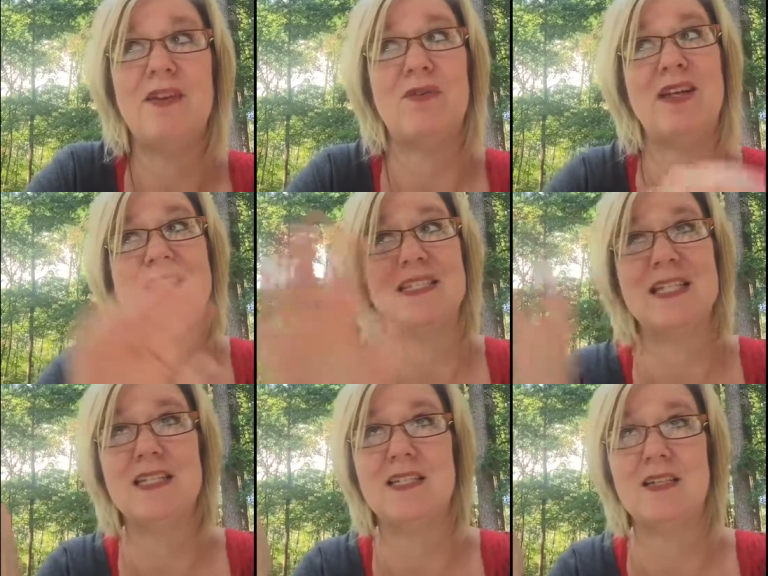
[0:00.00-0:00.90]
in the right
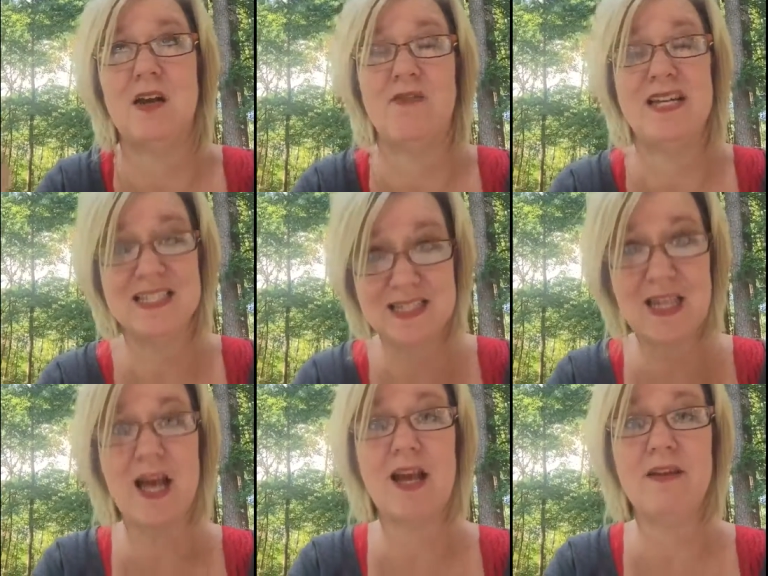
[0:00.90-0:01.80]
season of its
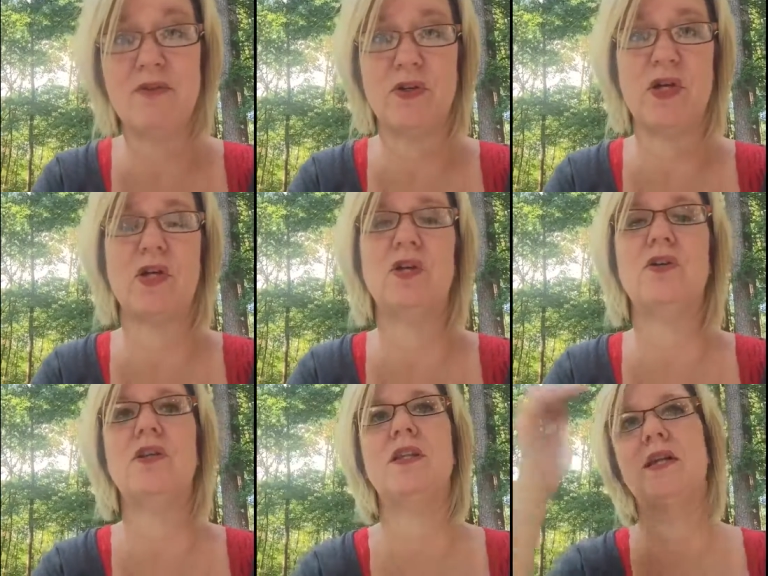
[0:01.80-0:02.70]
life on Earth,